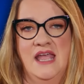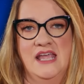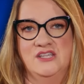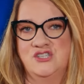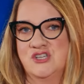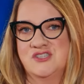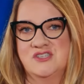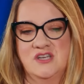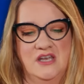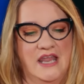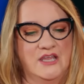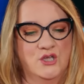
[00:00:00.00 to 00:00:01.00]
is just
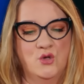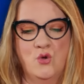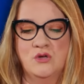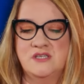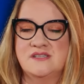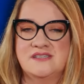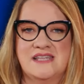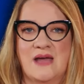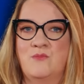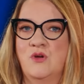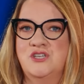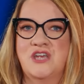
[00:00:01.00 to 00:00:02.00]
like cooked
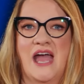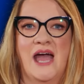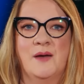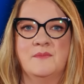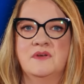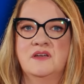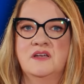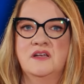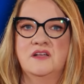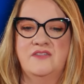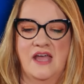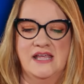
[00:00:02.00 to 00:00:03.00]
sandwich ham
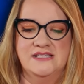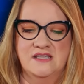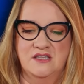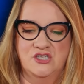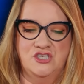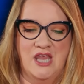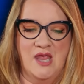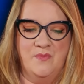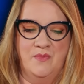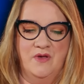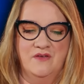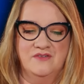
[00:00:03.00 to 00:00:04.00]
that is in the
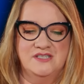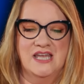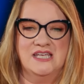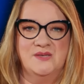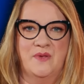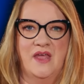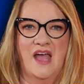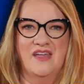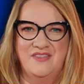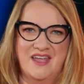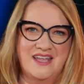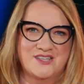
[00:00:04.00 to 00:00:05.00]
shape of a teddy bear. I
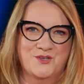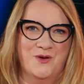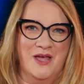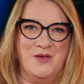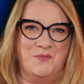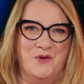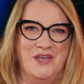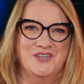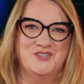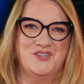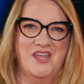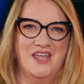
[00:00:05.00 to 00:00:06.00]
think it's quite a
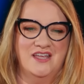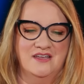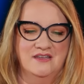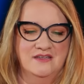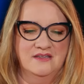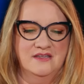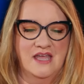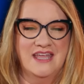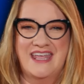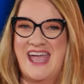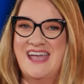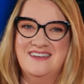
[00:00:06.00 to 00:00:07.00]
British thing.
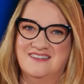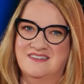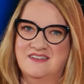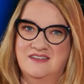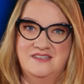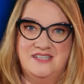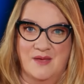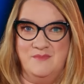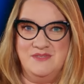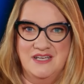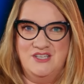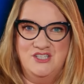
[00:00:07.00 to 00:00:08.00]
Again,
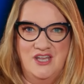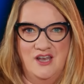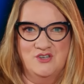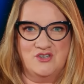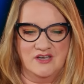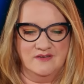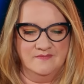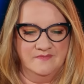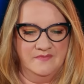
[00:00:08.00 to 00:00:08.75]
tempting children.